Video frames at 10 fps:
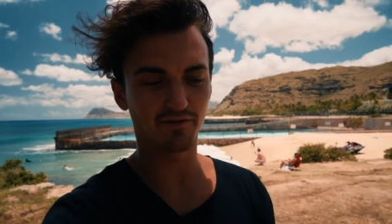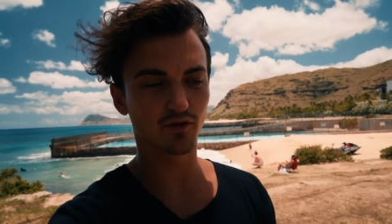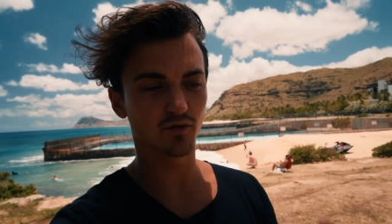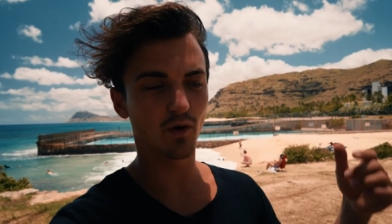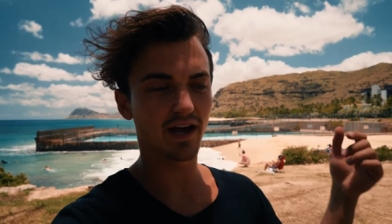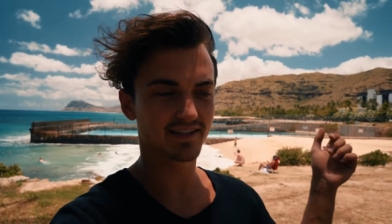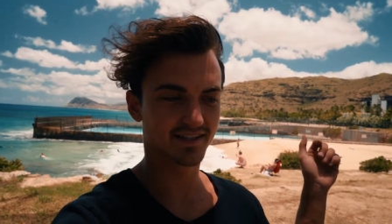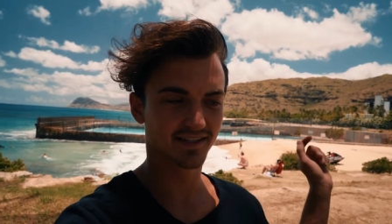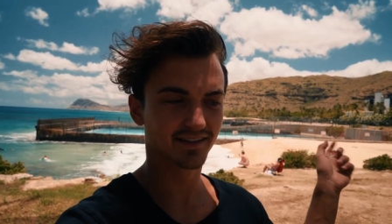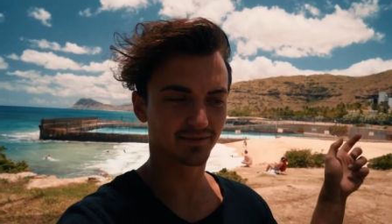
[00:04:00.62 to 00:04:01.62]
Everyone
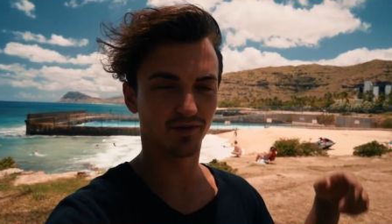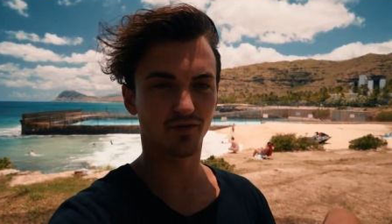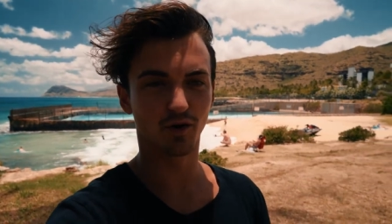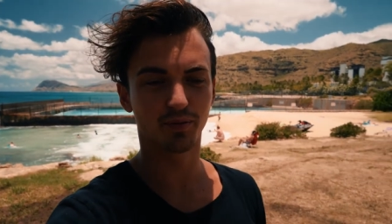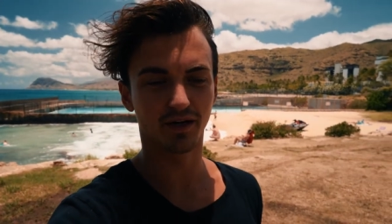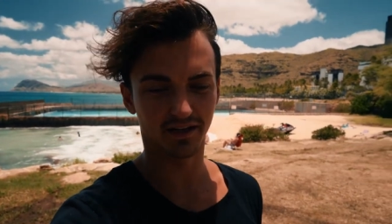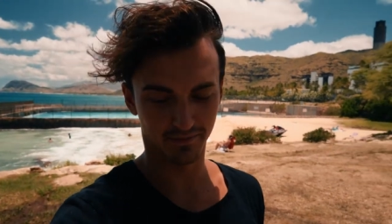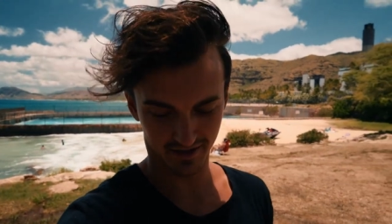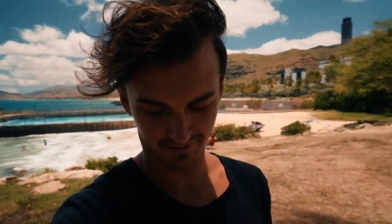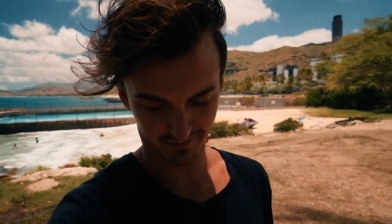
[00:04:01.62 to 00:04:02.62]
waits before putting
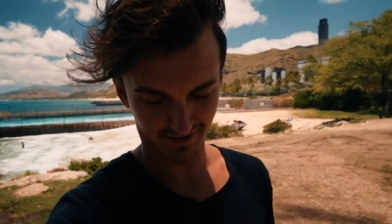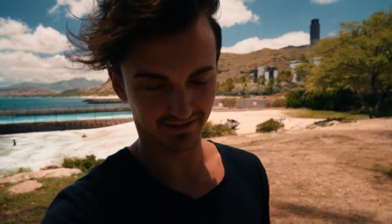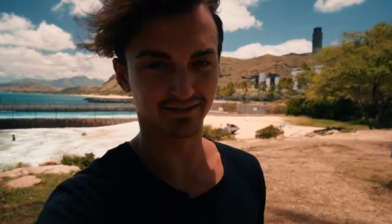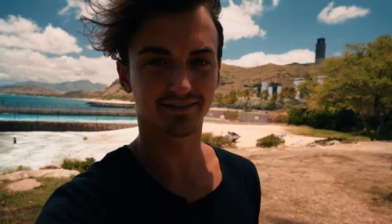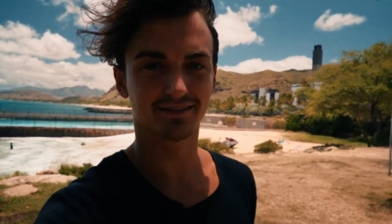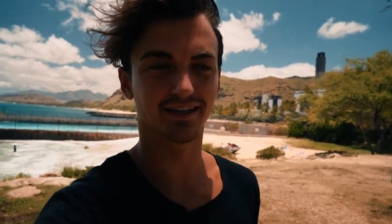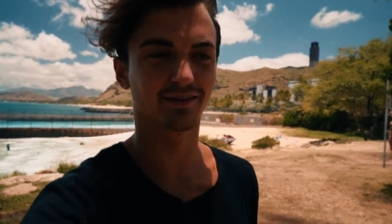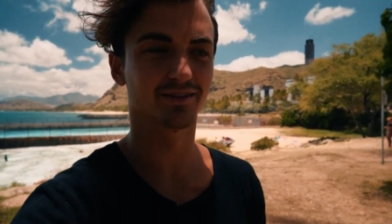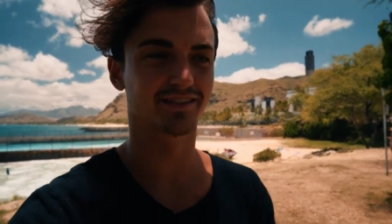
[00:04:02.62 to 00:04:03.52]
them on, but you don't,